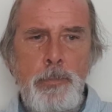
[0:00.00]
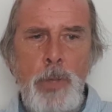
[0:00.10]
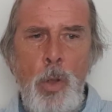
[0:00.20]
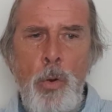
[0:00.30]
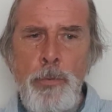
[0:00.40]

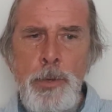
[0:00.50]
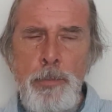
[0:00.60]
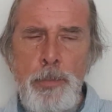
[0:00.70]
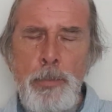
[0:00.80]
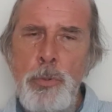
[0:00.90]

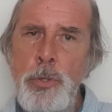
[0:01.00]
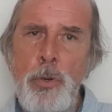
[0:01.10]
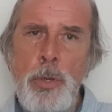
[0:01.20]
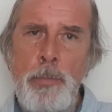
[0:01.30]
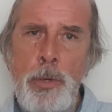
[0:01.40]
often people
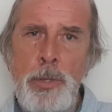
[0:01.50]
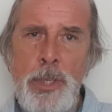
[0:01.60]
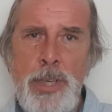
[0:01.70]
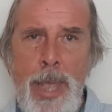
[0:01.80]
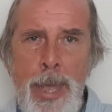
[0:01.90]
talk about
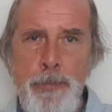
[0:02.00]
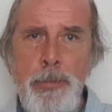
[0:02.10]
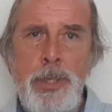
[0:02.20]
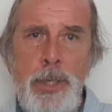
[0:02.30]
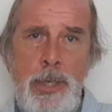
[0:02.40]
this
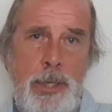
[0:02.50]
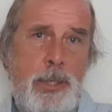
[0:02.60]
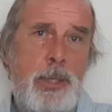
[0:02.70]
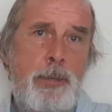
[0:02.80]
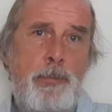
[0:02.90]

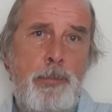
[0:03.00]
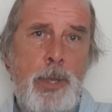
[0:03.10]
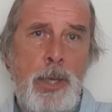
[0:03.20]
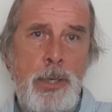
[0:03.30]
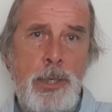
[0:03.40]
emptiness
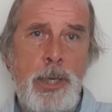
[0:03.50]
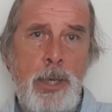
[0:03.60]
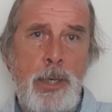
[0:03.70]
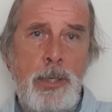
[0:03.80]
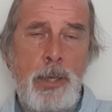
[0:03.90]

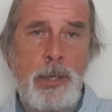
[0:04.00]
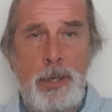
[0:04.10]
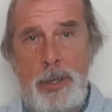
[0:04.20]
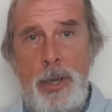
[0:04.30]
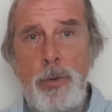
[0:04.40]
inside and
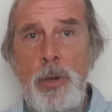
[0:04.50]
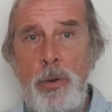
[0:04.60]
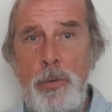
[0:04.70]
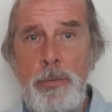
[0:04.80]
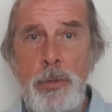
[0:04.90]
that the
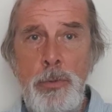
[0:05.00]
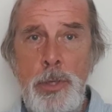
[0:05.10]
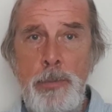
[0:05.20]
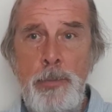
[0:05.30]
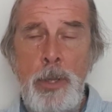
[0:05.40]
alcohol fills
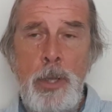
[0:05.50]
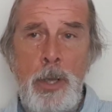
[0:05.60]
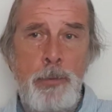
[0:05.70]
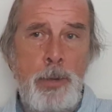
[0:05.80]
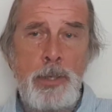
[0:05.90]
it.
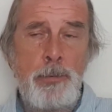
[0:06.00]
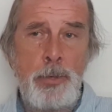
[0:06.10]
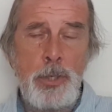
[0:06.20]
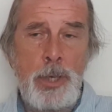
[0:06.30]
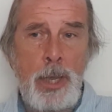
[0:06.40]
In fact, the
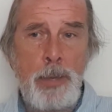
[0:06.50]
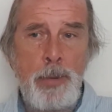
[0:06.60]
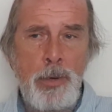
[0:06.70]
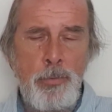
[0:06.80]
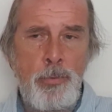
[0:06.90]
first time
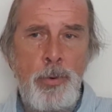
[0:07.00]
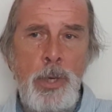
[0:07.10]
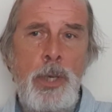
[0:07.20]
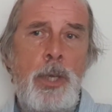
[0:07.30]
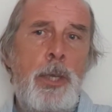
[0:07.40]
I
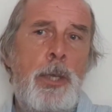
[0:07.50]
really